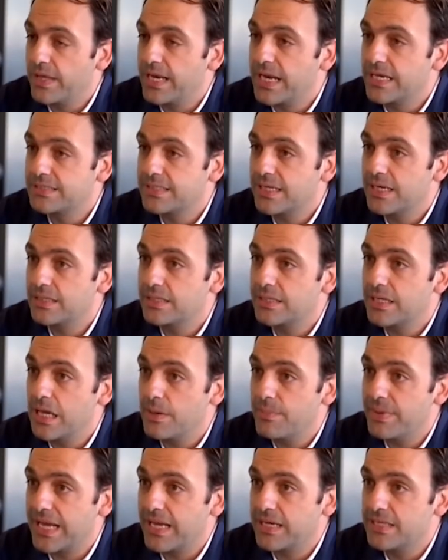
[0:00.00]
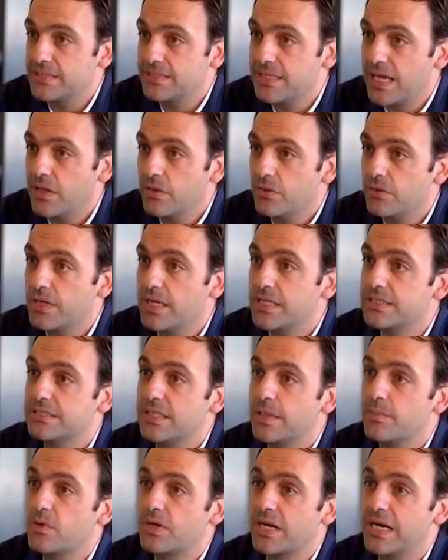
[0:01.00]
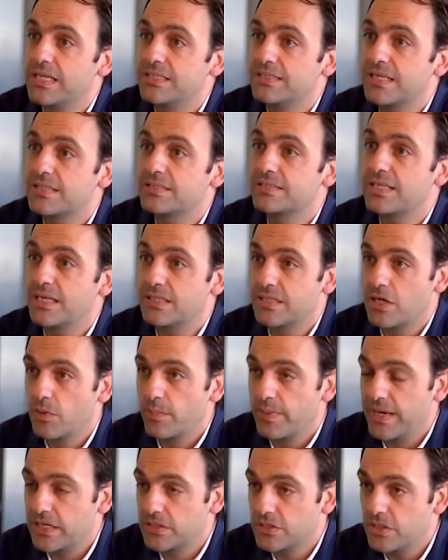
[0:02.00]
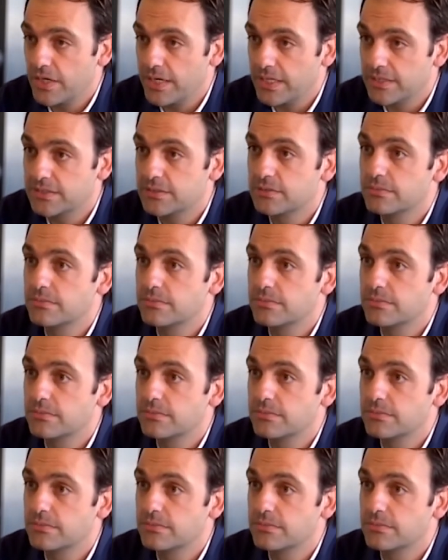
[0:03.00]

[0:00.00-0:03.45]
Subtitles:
To perform machining, we need to carry out certain operations.